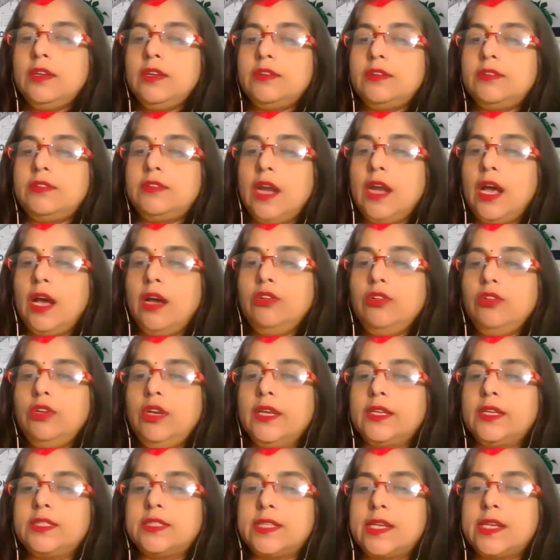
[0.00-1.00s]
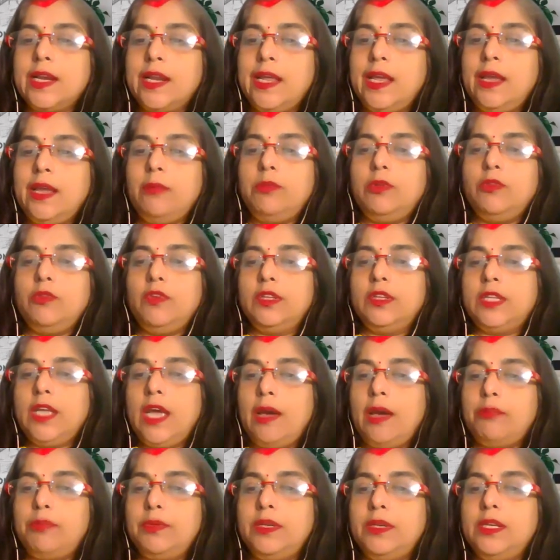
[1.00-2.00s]
Rahul exclaimed with
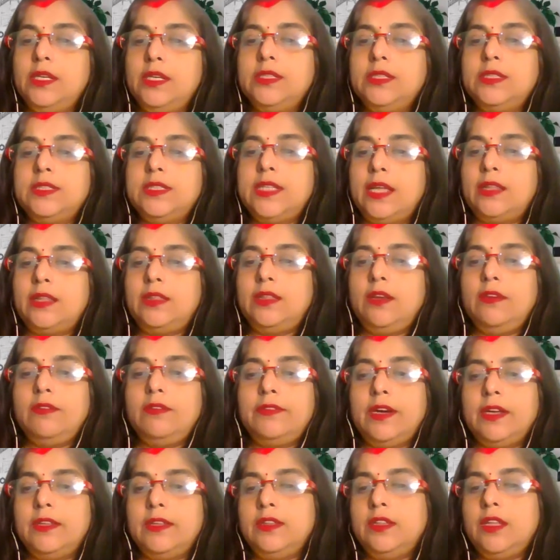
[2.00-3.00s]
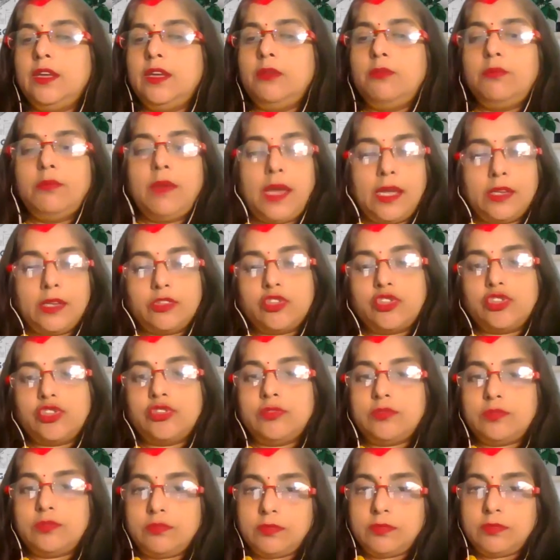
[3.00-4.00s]
happiness that they won the
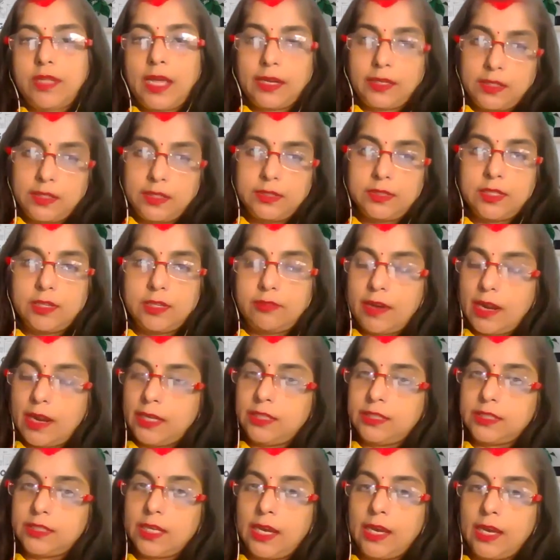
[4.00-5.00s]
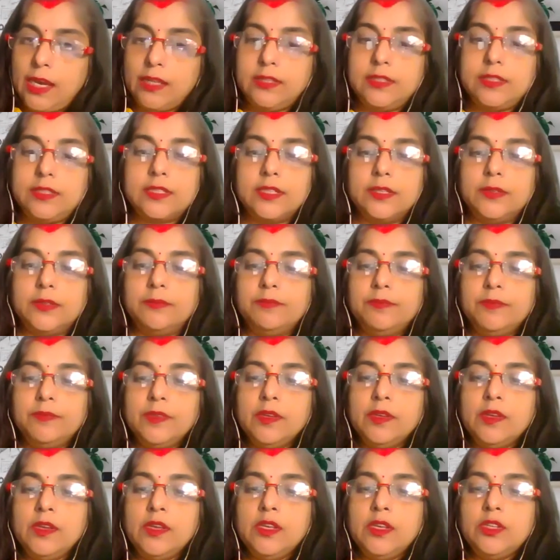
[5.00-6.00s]
match. That is the right answer.
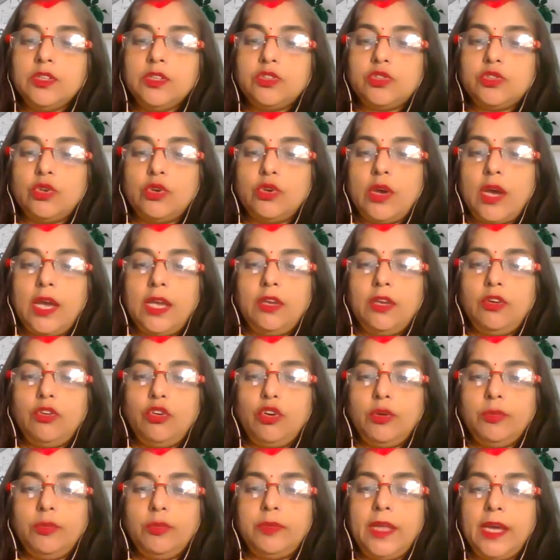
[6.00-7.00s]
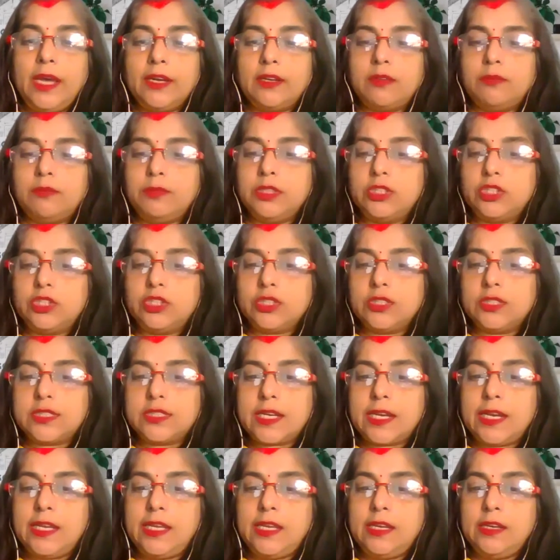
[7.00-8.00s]
So I hope that much is
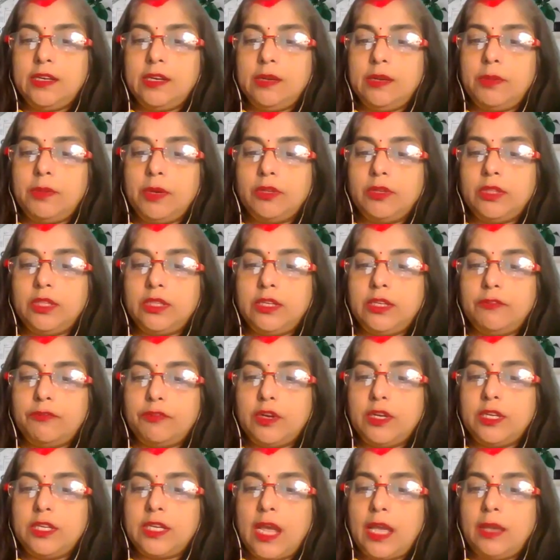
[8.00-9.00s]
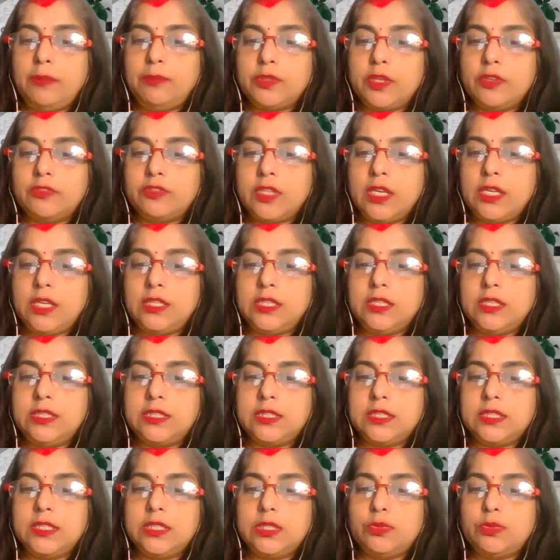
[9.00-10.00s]
clear about the different types of
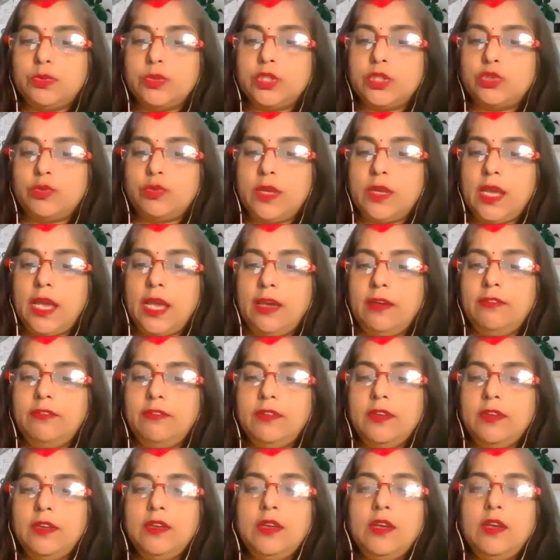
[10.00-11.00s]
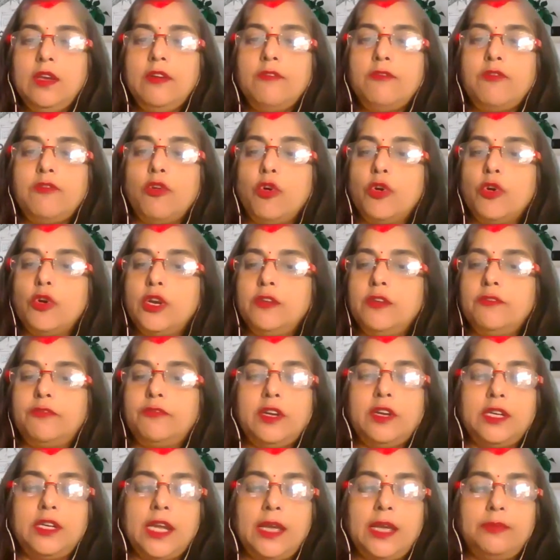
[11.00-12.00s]
sentences which we have. 4
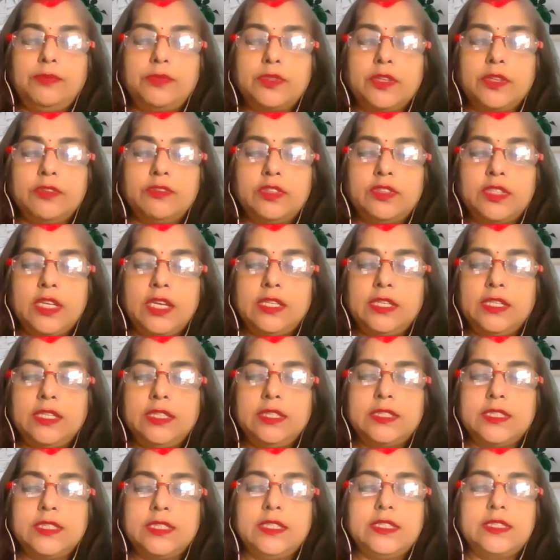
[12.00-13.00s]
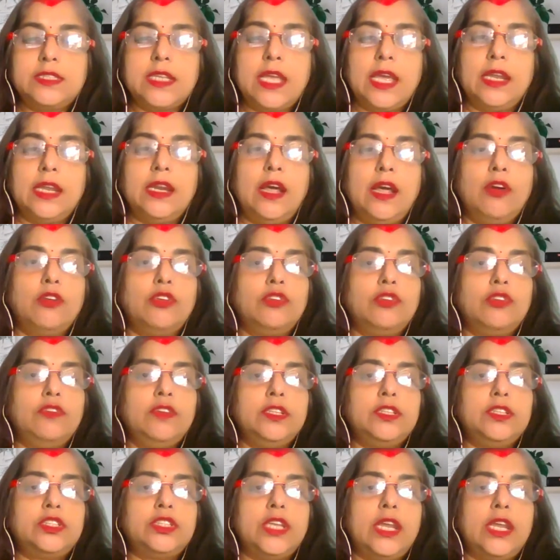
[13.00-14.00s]
different types of sentences and how do
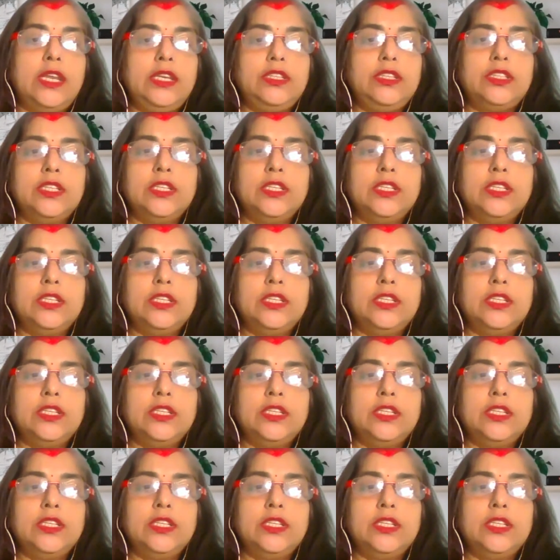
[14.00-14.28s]
we change